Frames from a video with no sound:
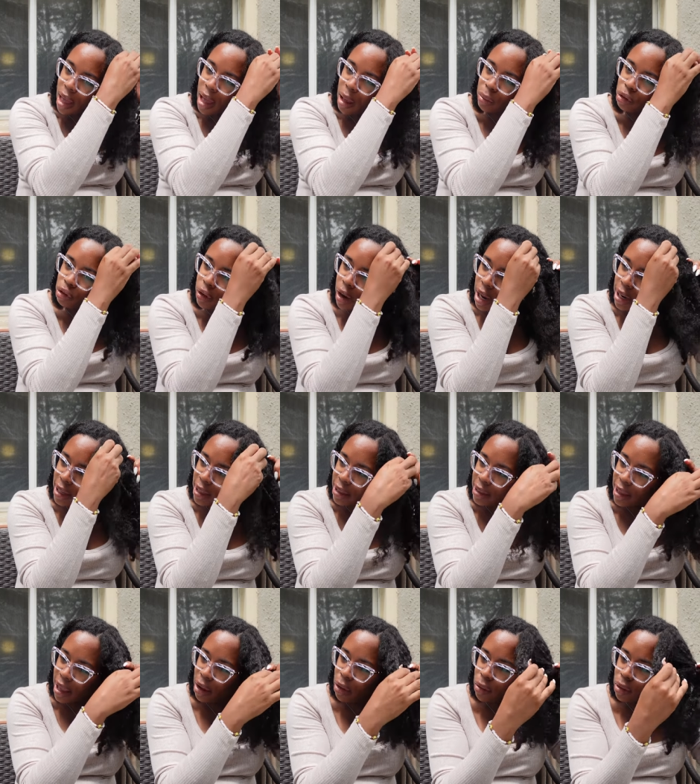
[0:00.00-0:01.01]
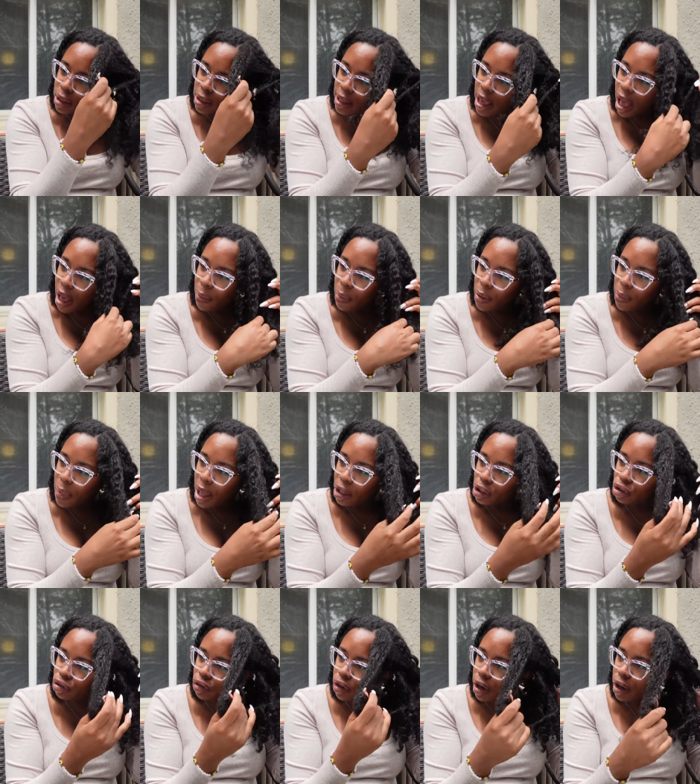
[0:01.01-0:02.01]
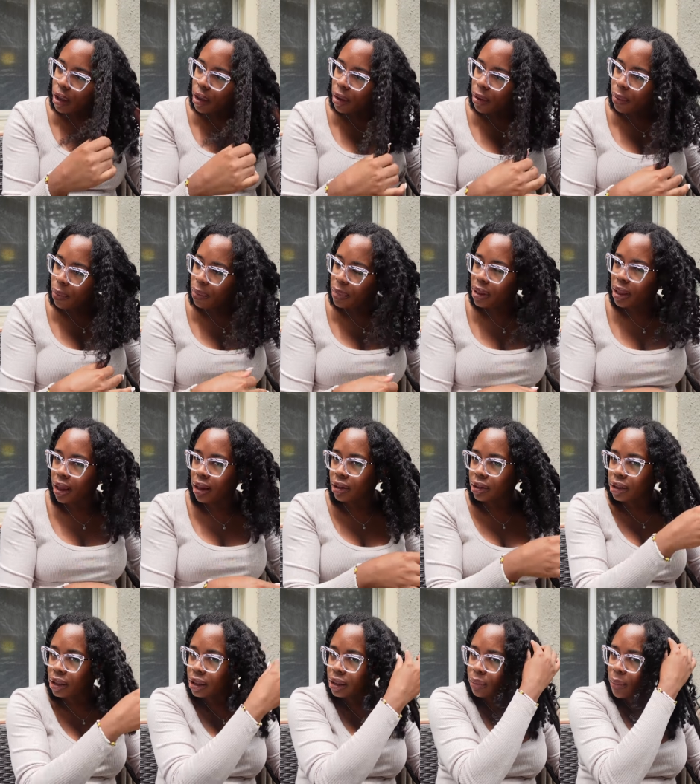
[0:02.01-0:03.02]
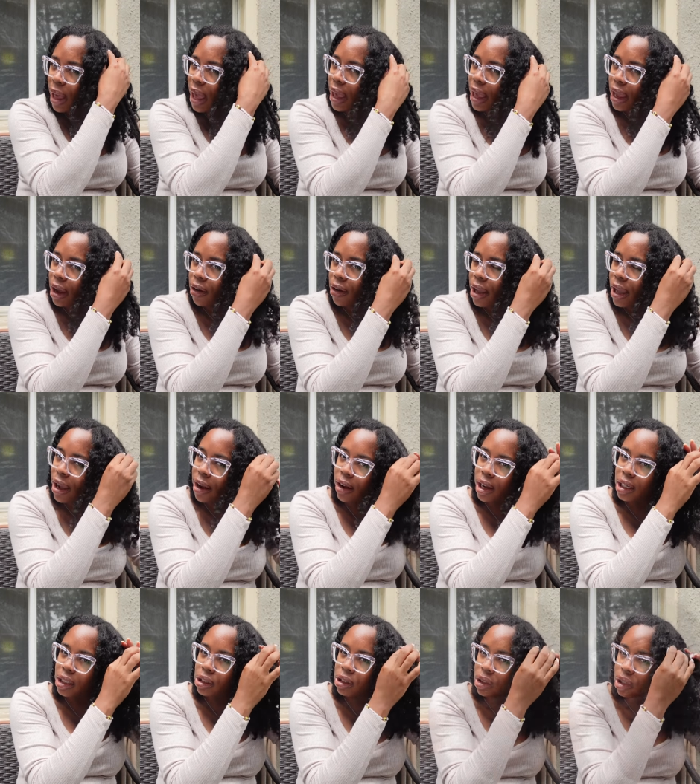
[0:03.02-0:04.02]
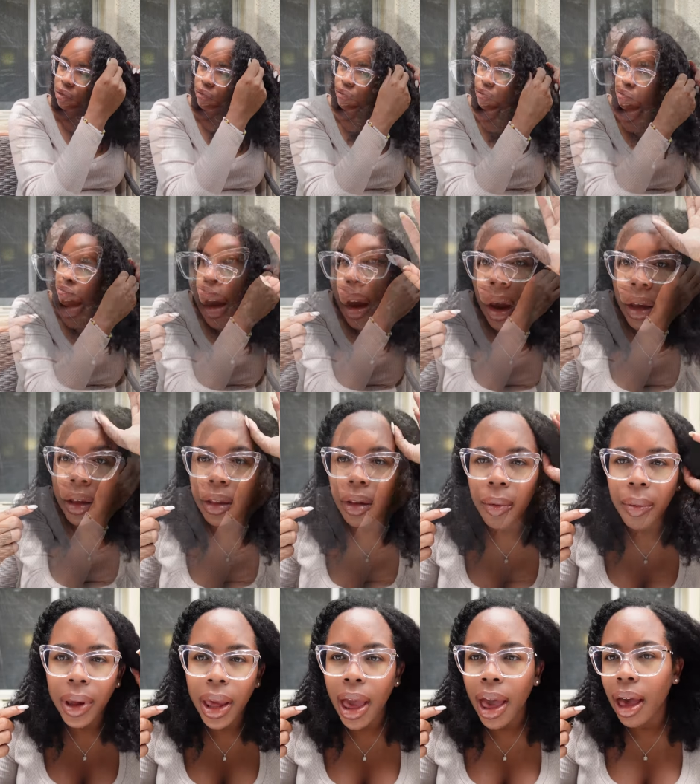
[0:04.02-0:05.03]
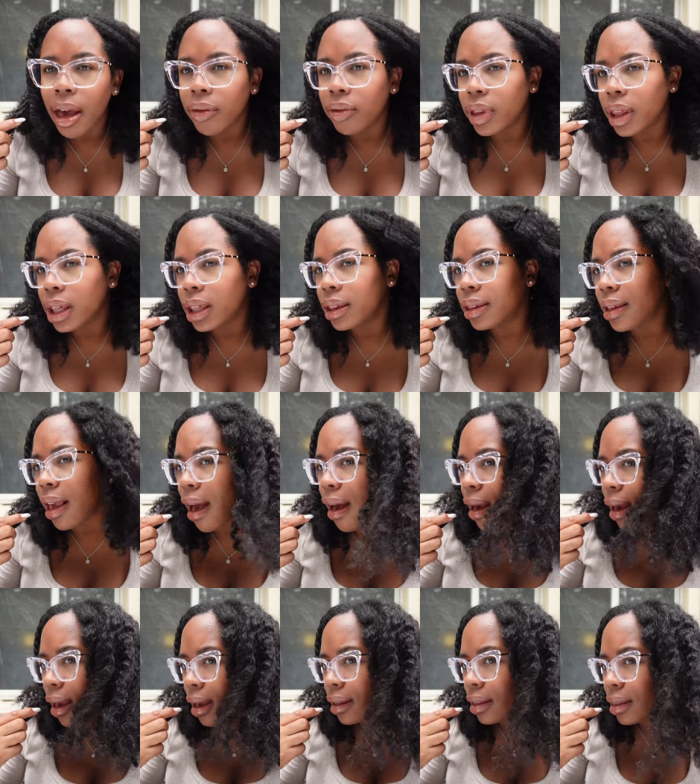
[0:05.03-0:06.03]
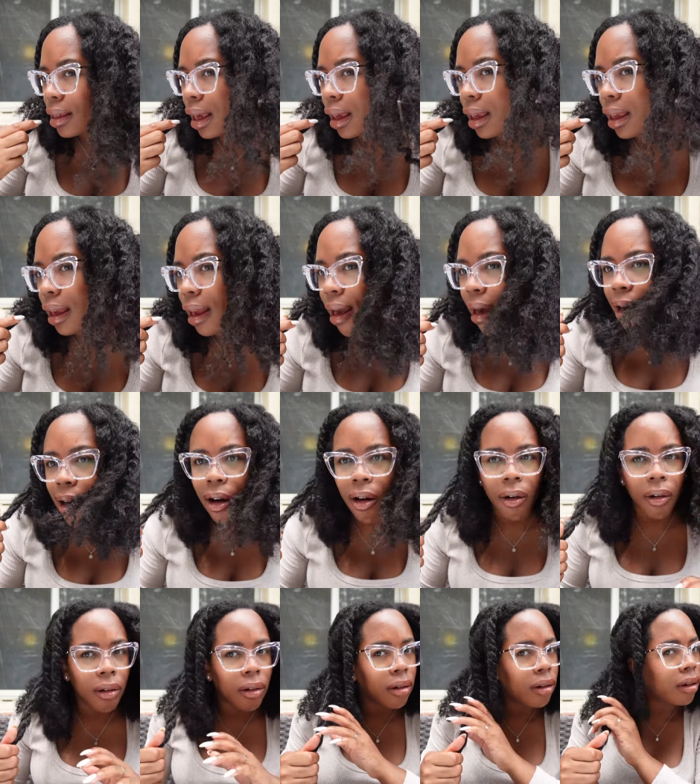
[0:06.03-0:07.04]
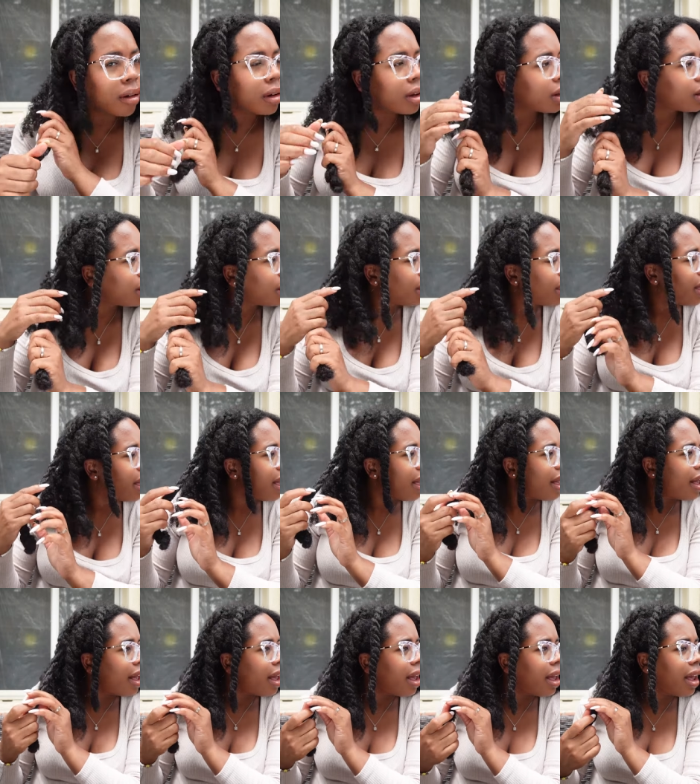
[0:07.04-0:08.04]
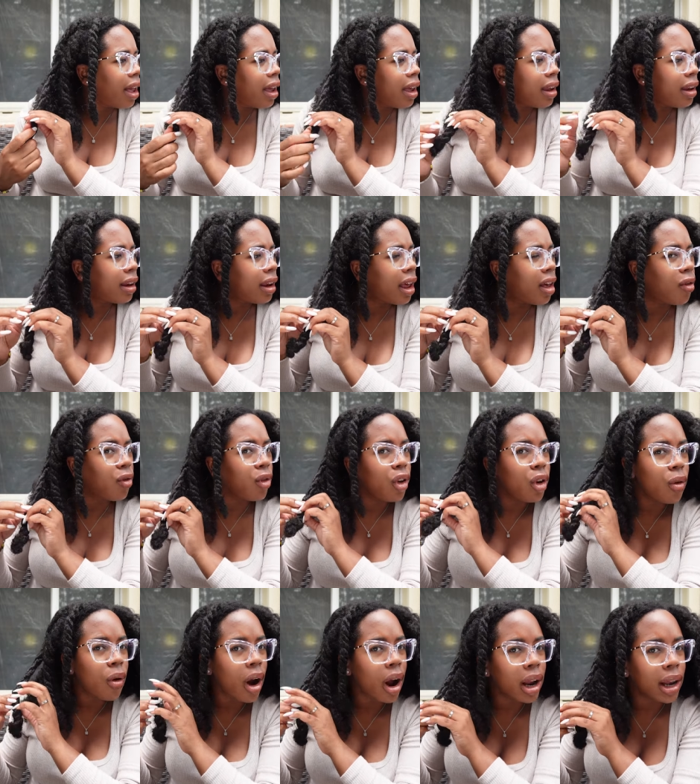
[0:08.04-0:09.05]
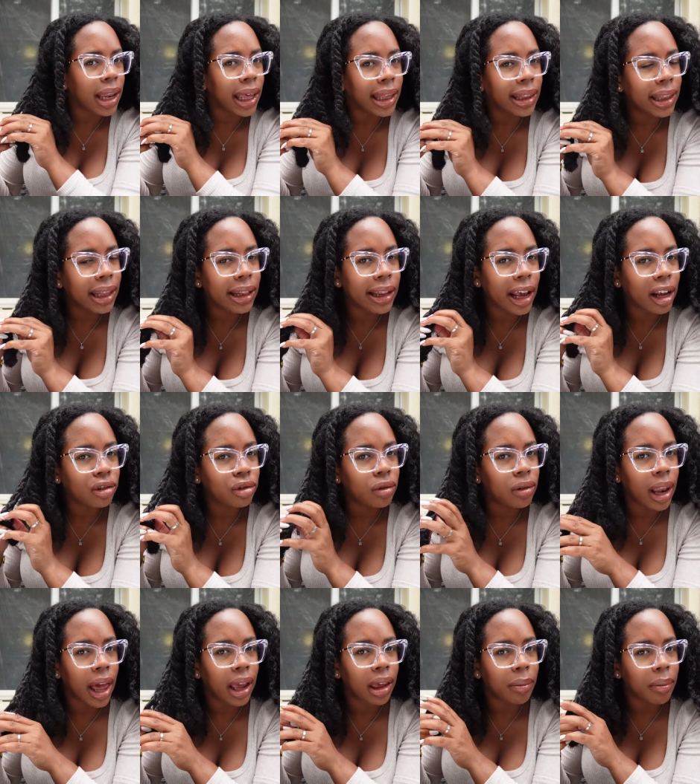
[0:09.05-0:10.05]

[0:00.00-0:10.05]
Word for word: I'm trying to stay on top of my trims and just my hair care in general. All right, so we have this side, take it out. And if you are lazy natural like